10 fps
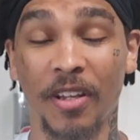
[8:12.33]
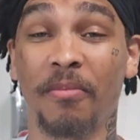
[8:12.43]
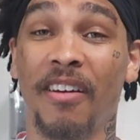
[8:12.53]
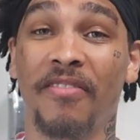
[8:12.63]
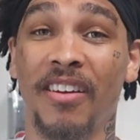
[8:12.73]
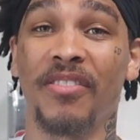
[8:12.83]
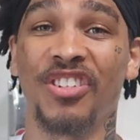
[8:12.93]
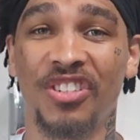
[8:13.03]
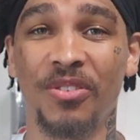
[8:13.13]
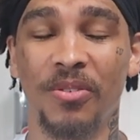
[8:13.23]
my favorite
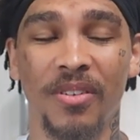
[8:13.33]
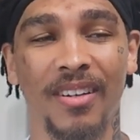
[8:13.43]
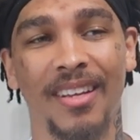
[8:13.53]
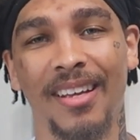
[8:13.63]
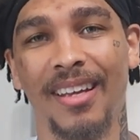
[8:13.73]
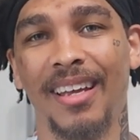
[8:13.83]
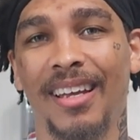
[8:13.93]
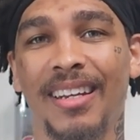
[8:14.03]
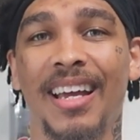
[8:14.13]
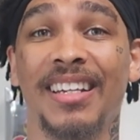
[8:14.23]
shoe.
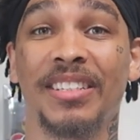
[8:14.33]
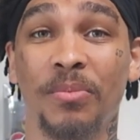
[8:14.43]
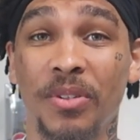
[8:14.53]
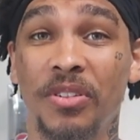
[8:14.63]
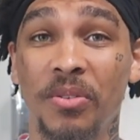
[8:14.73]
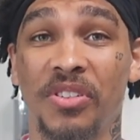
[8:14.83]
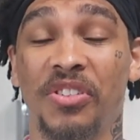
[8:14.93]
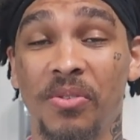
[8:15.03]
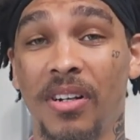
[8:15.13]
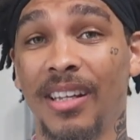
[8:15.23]
And I actually will do a
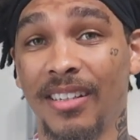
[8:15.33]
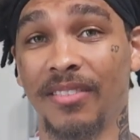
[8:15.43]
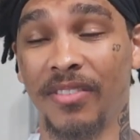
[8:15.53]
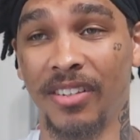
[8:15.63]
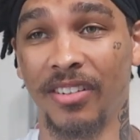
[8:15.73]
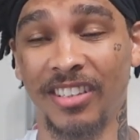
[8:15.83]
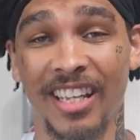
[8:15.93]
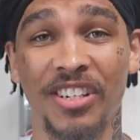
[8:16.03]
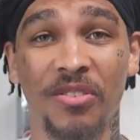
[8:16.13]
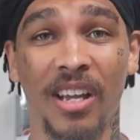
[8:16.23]
shoe collection video because
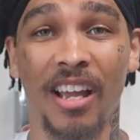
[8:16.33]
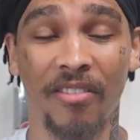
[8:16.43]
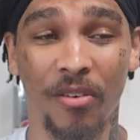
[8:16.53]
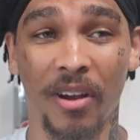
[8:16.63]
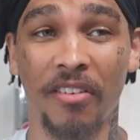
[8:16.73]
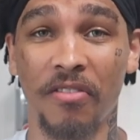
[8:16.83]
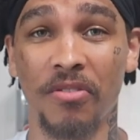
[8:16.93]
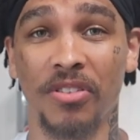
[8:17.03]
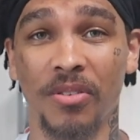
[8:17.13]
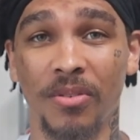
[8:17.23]
I do have quite a few
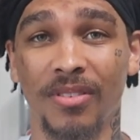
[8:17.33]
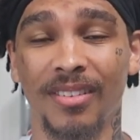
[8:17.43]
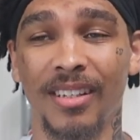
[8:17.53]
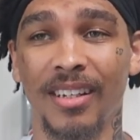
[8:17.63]
shoes.